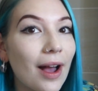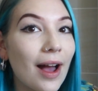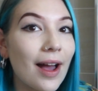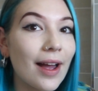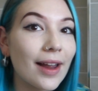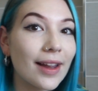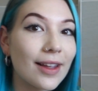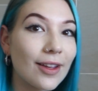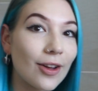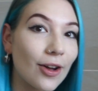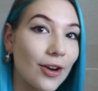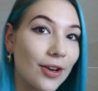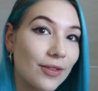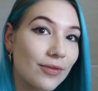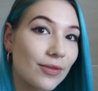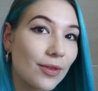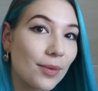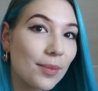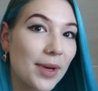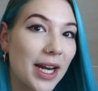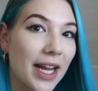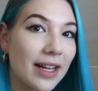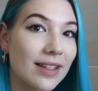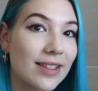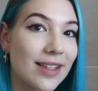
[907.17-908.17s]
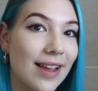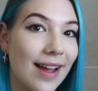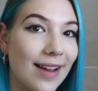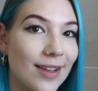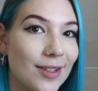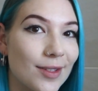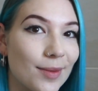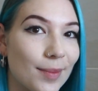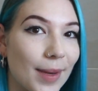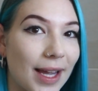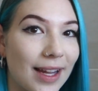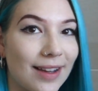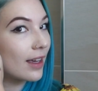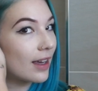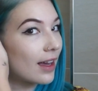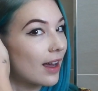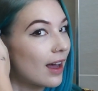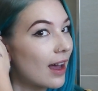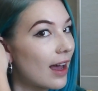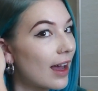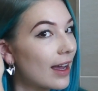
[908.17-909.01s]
I got it from an ex-housemate.